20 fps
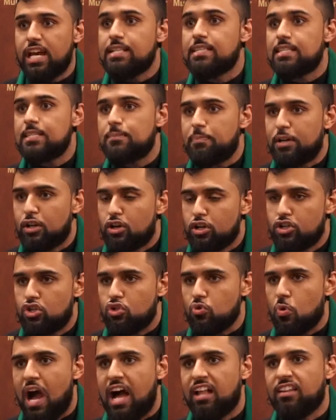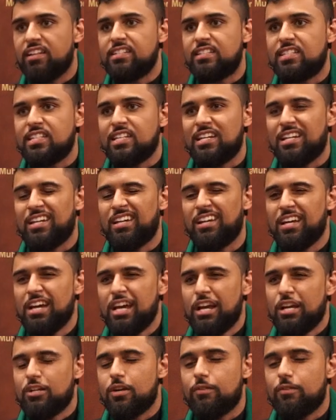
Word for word: and spirituality?